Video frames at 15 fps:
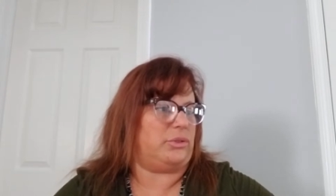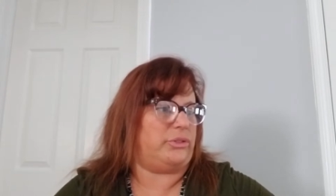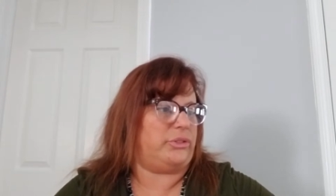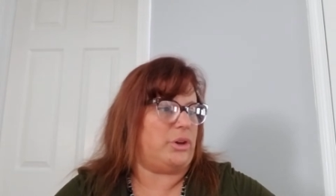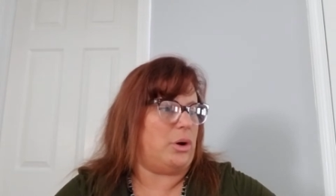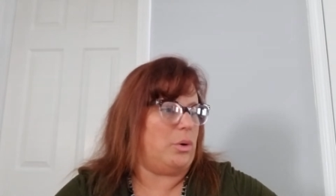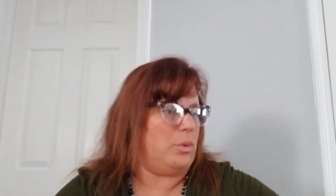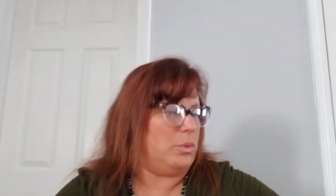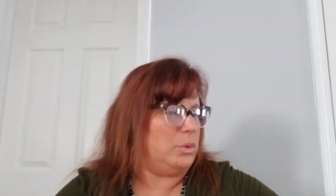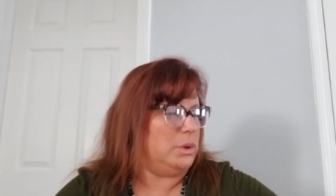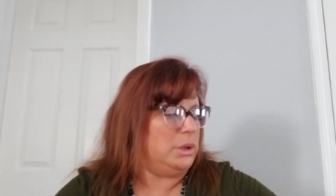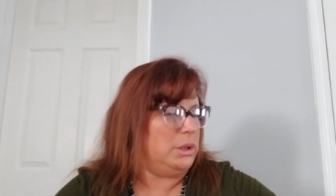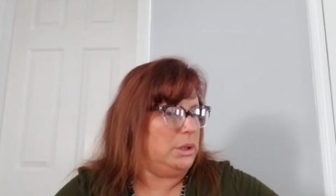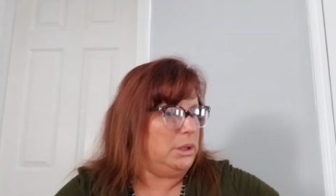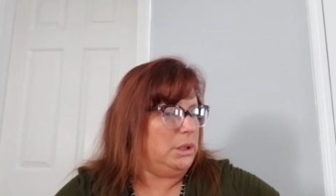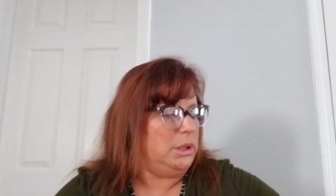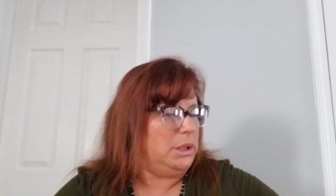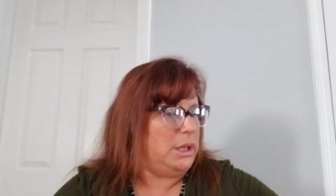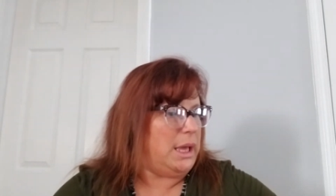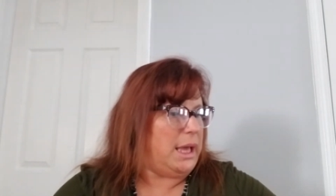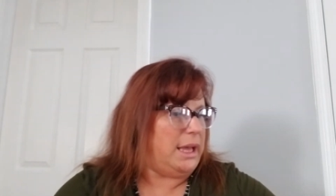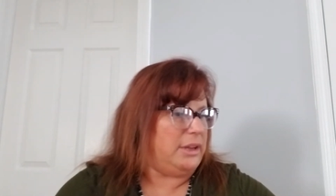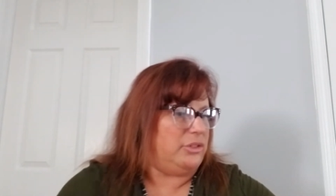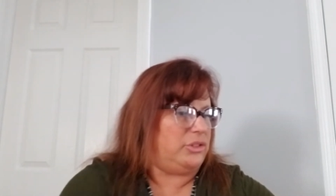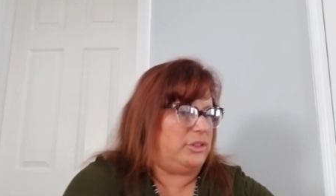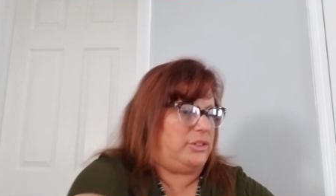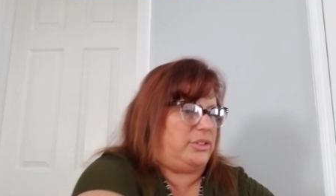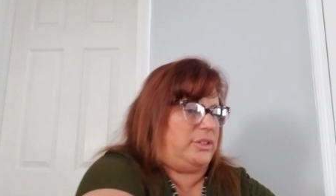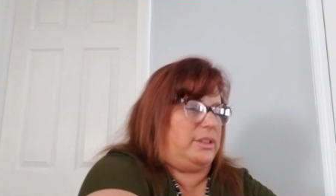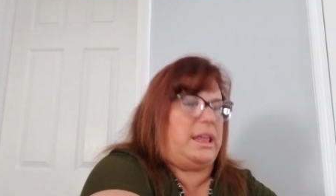So I
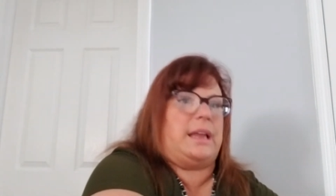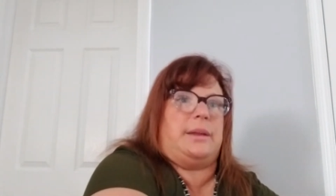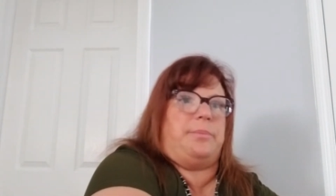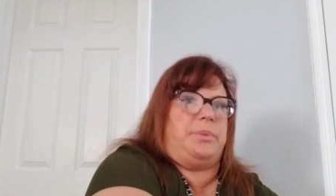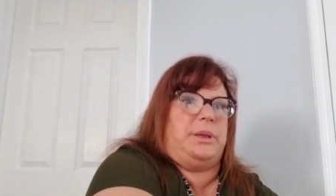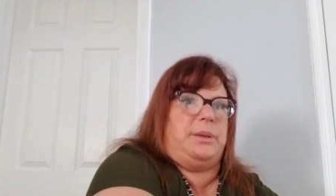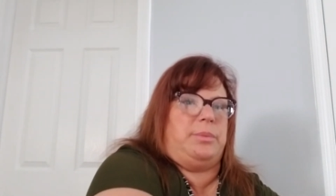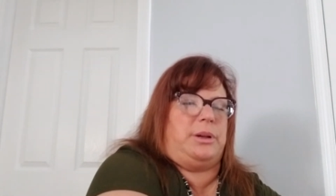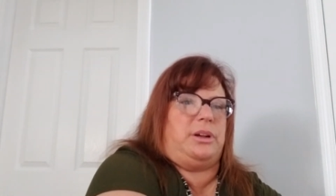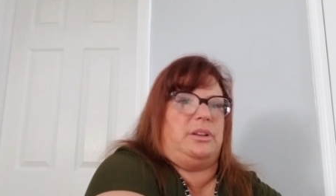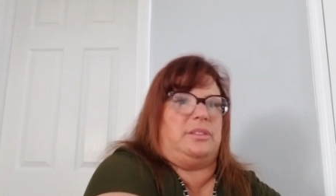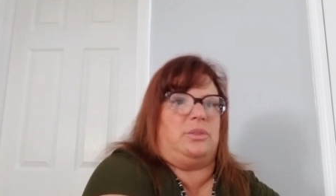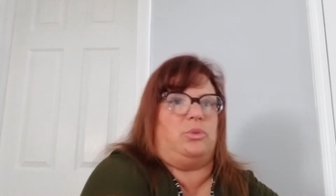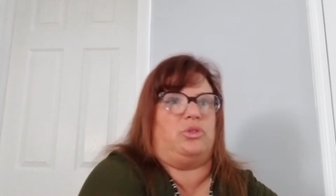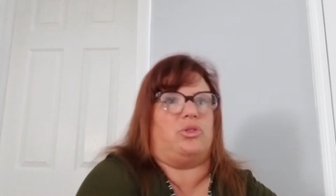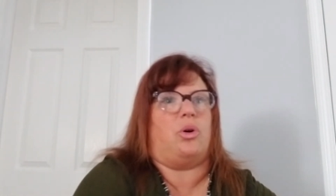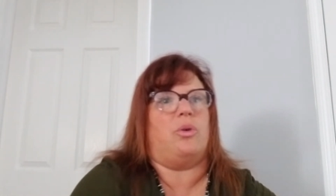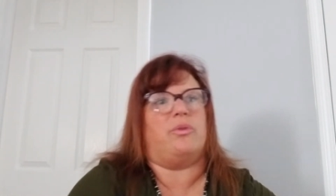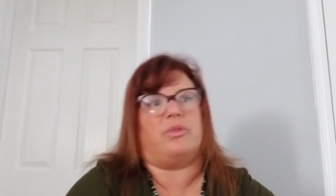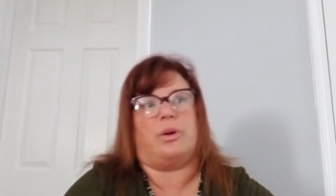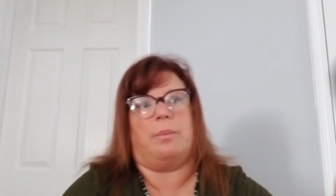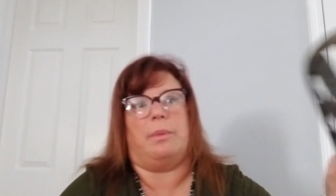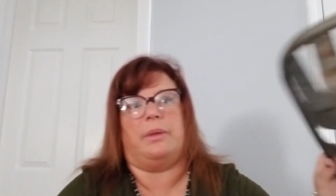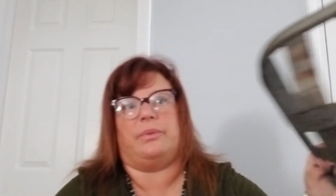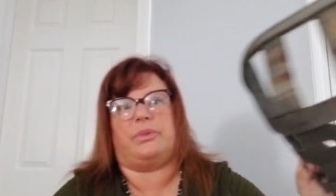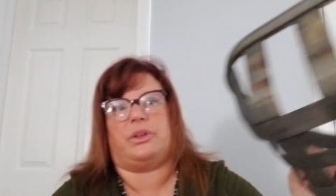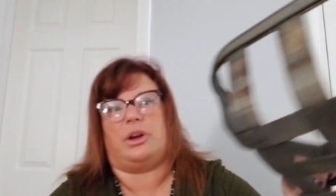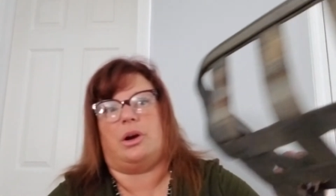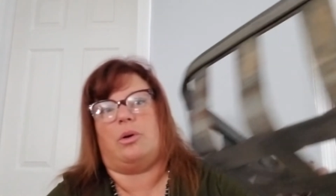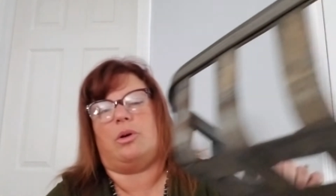just let it be because it was over a month
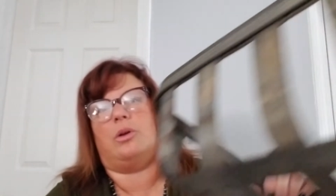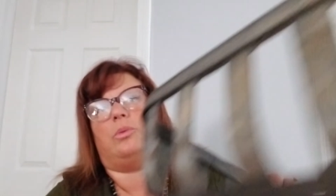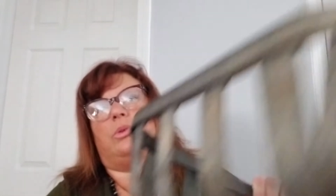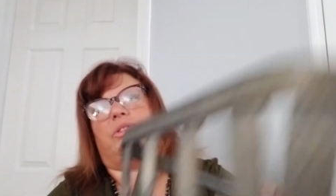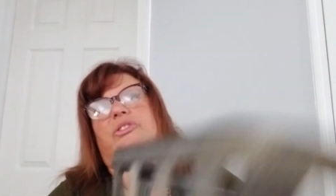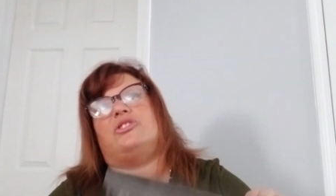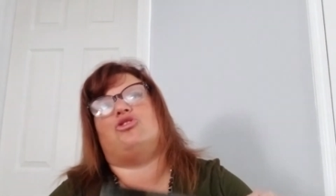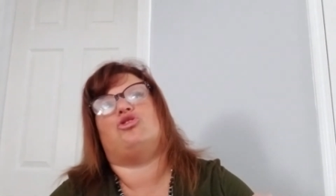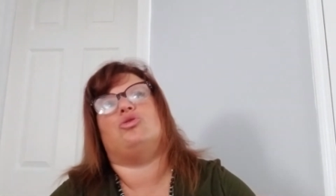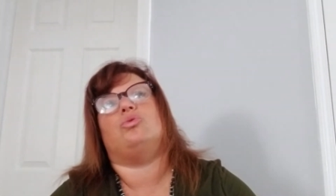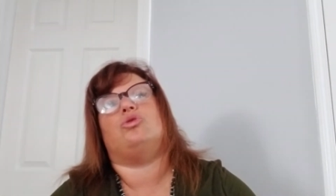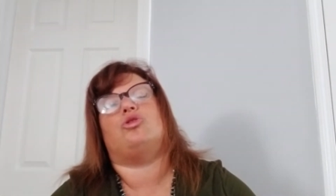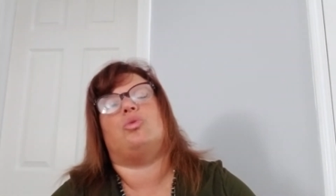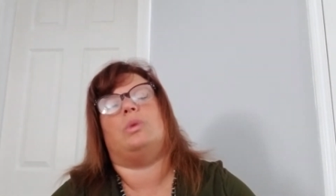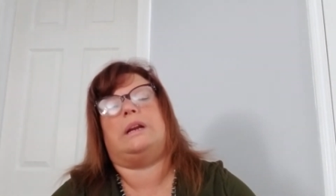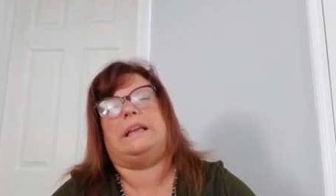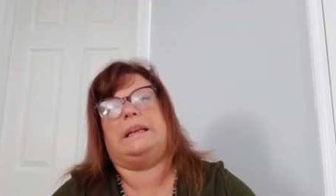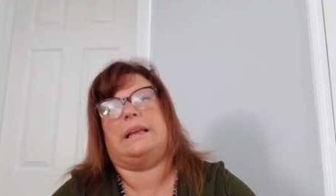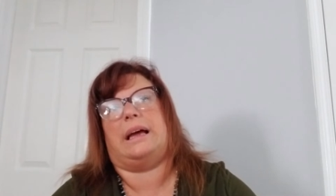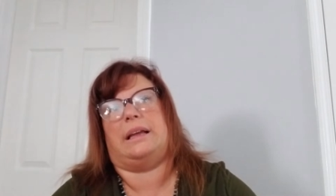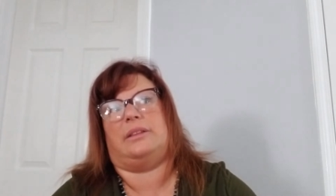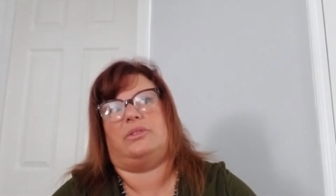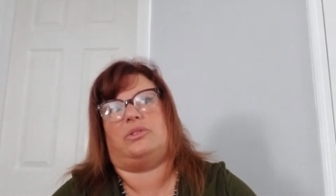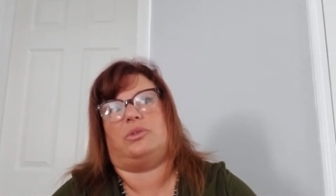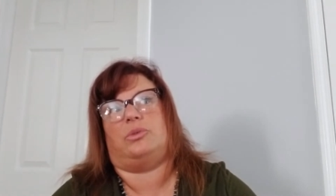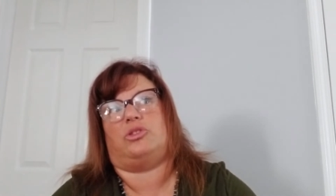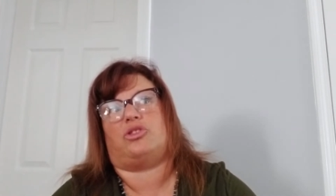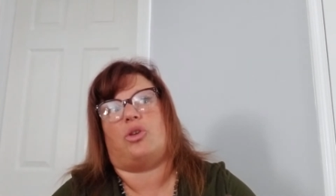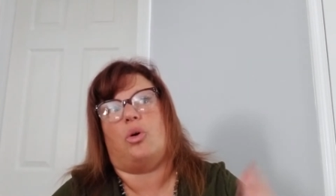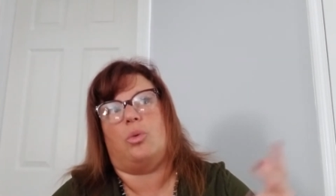ago, or it was the June 29th, so
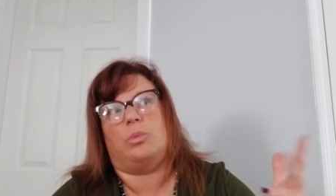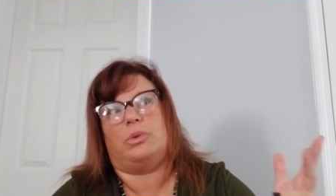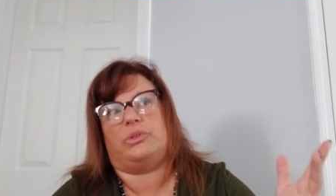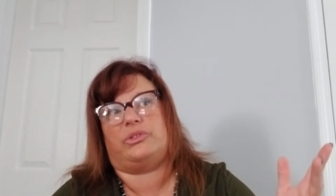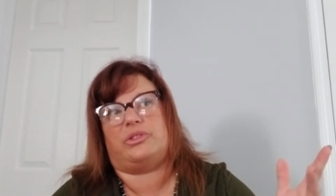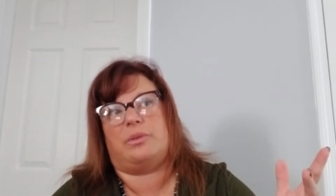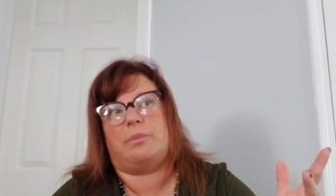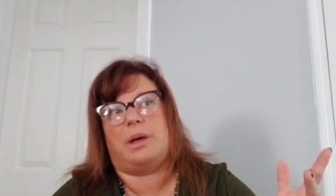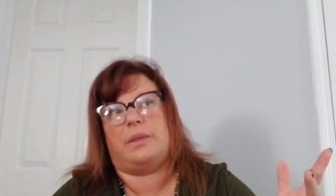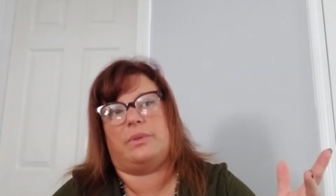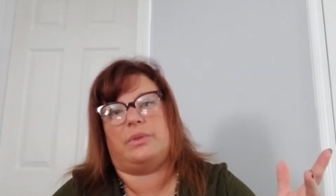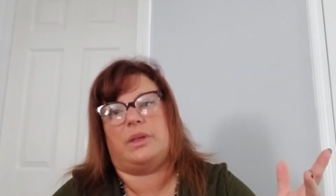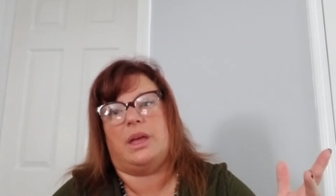it's almost a month.